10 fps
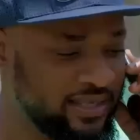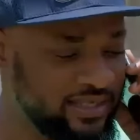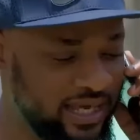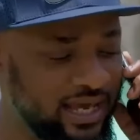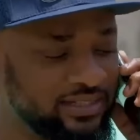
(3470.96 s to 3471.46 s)

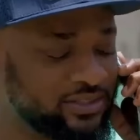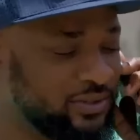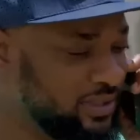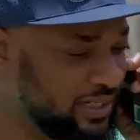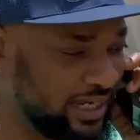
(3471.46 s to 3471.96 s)
Yeah,
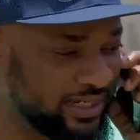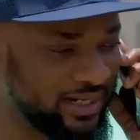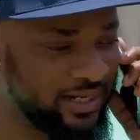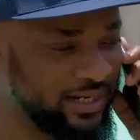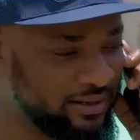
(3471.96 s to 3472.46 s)
so in like
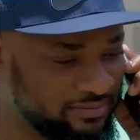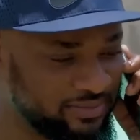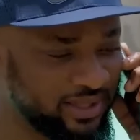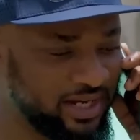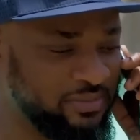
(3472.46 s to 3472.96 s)

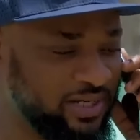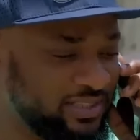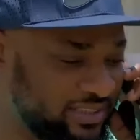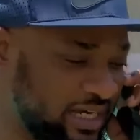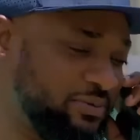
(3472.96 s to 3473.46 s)
30
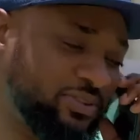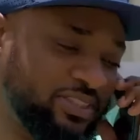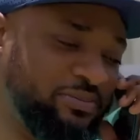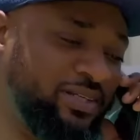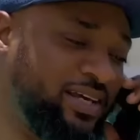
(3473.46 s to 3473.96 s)
minutes time, you'll see me